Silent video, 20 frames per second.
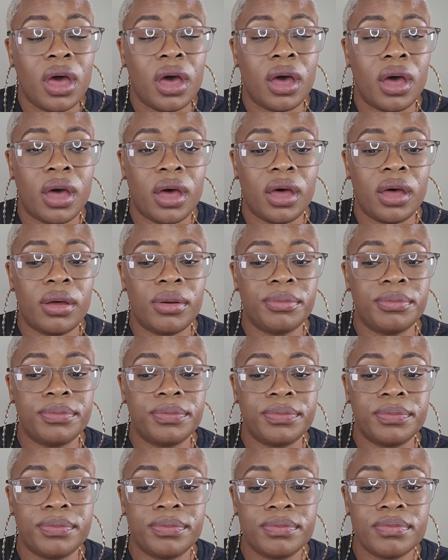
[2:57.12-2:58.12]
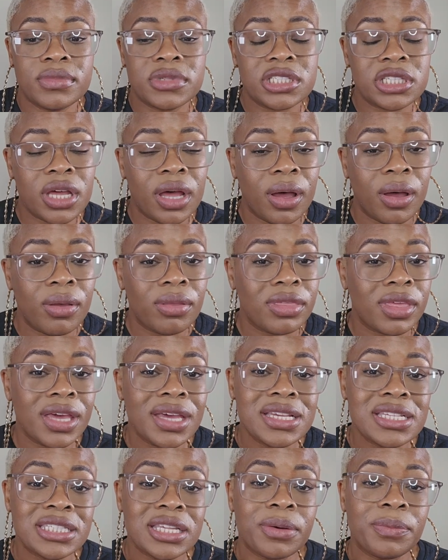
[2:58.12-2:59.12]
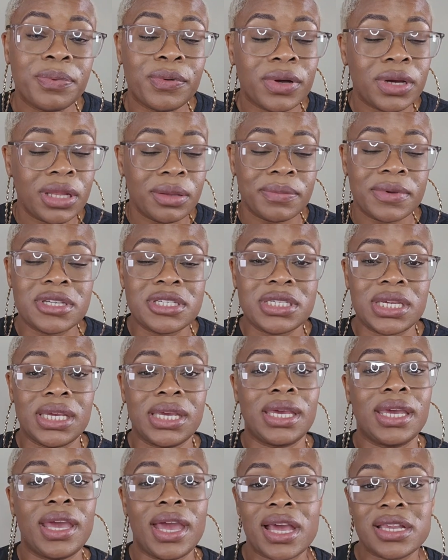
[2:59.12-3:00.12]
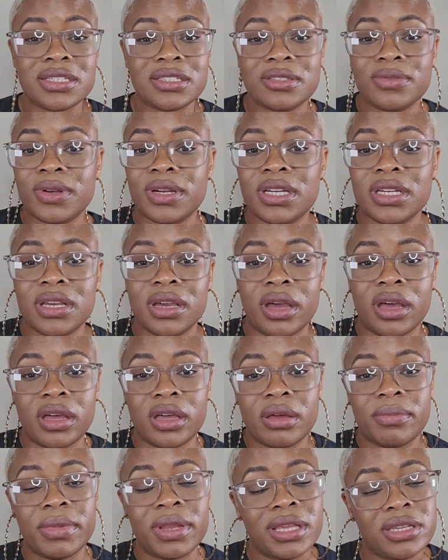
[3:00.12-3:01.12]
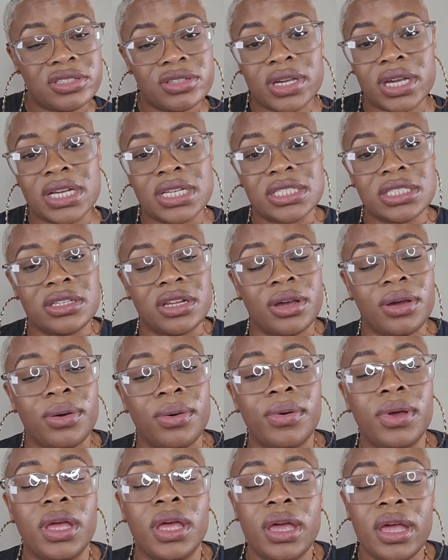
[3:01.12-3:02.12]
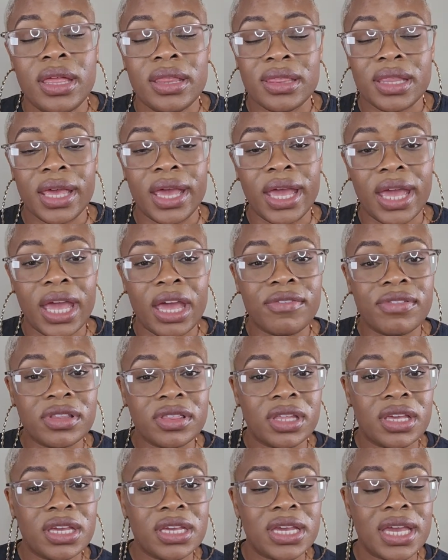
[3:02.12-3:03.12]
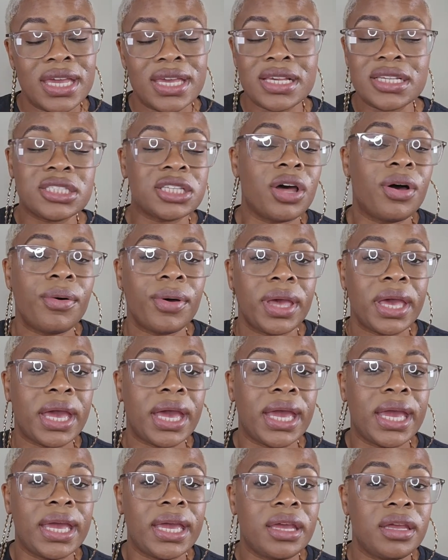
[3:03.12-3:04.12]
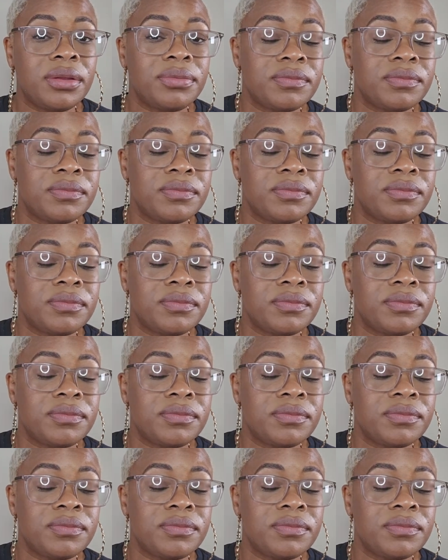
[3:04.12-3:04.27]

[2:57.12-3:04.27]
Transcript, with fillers: Um, so that's pretty much it. I just wanted to come let you guys know that everything is okay.